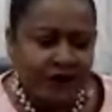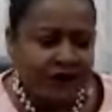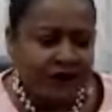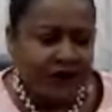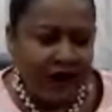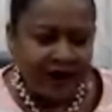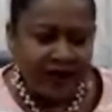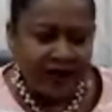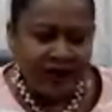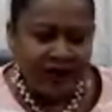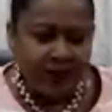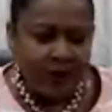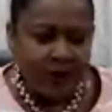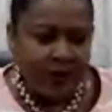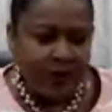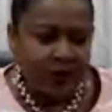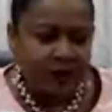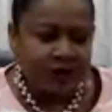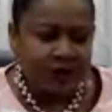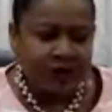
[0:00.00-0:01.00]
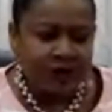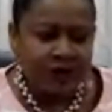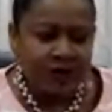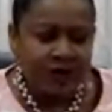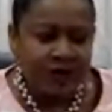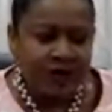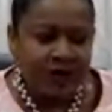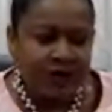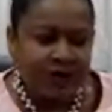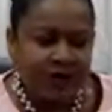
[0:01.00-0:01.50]
transport,
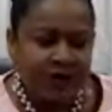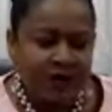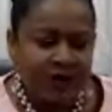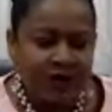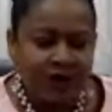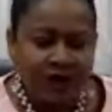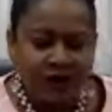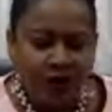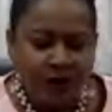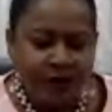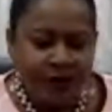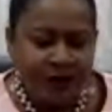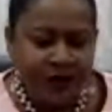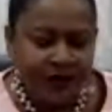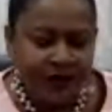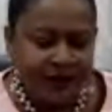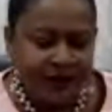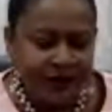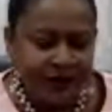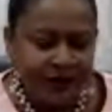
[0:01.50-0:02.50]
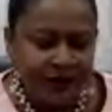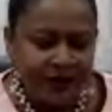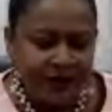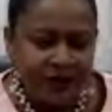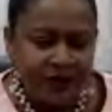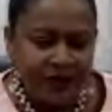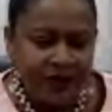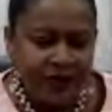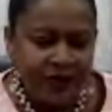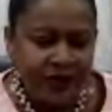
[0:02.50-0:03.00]
economic external
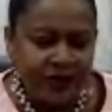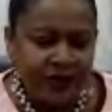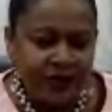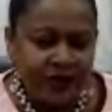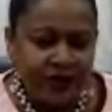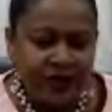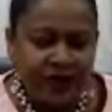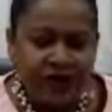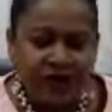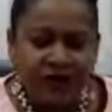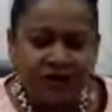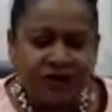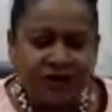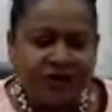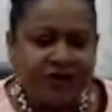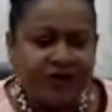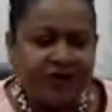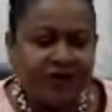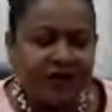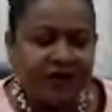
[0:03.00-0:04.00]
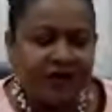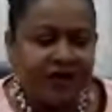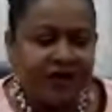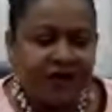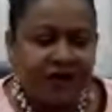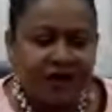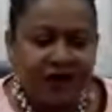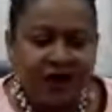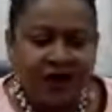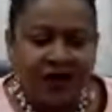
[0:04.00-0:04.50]
relations,
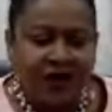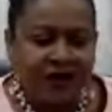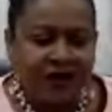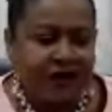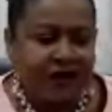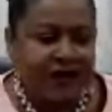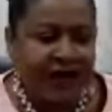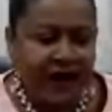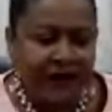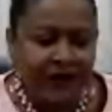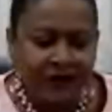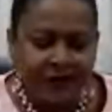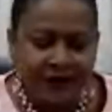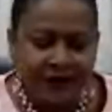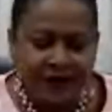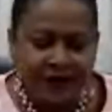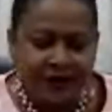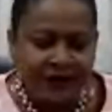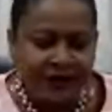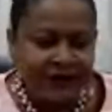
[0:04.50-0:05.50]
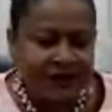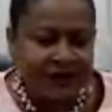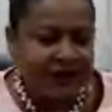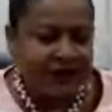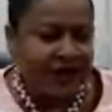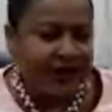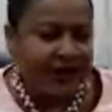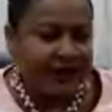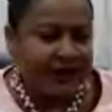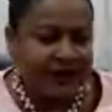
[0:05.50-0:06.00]
and Caribbean
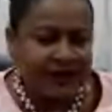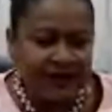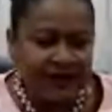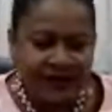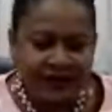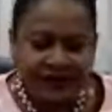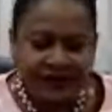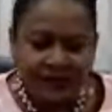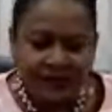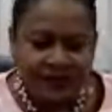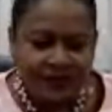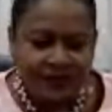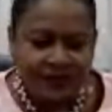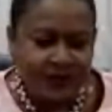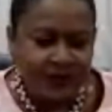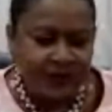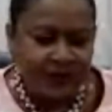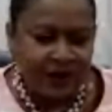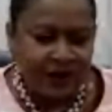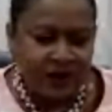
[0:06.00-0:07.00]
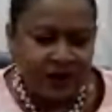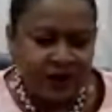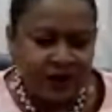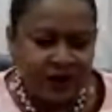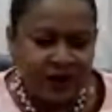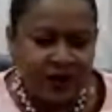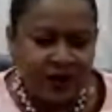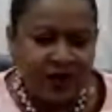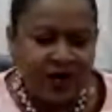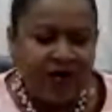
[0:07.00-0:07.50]
Sea and disaster risk
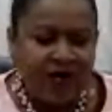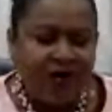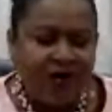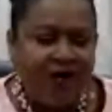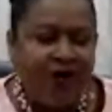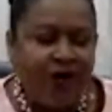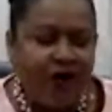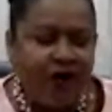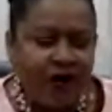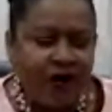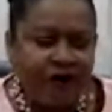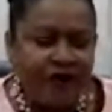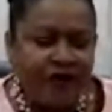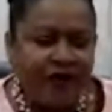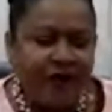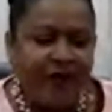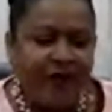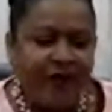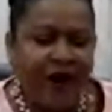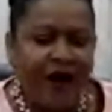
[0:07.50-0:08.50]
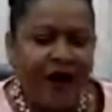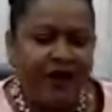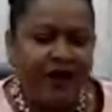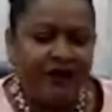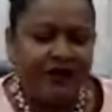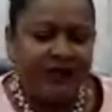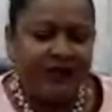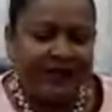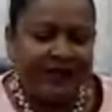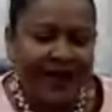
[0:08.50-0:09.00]
reduction, all of them are
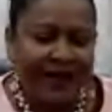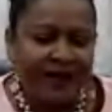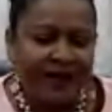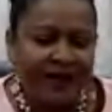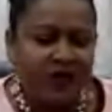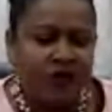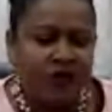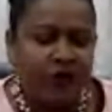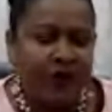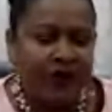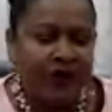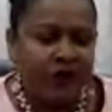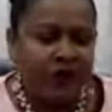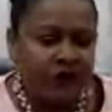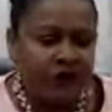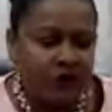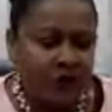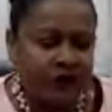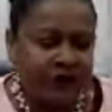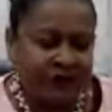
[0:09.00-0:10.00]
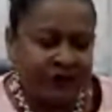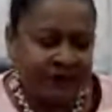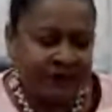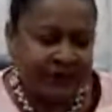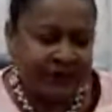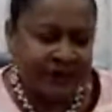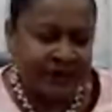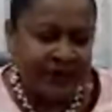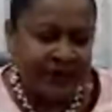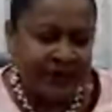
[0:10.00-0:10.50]
designed to ensure
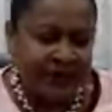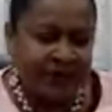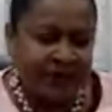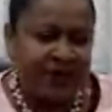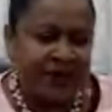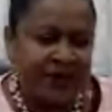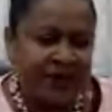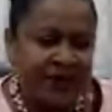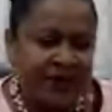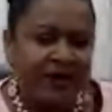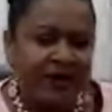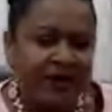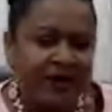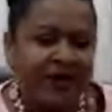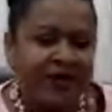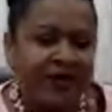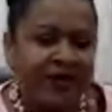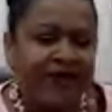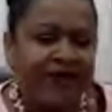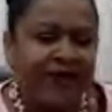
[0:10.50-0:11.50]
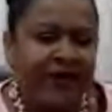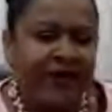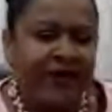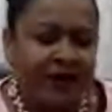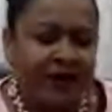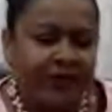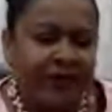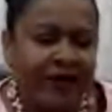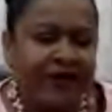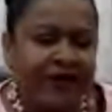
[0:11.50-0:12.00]
sustainable
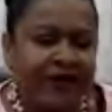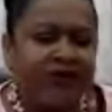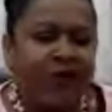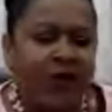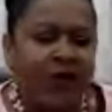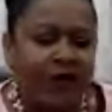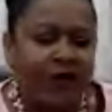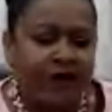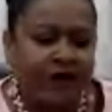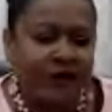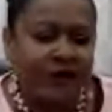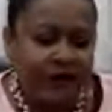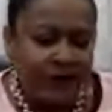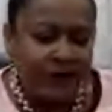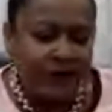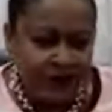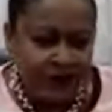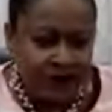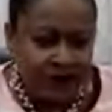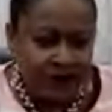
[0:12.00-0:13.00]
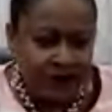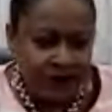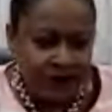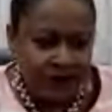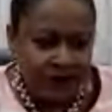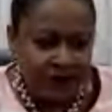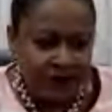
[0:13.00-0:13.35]
development of the region.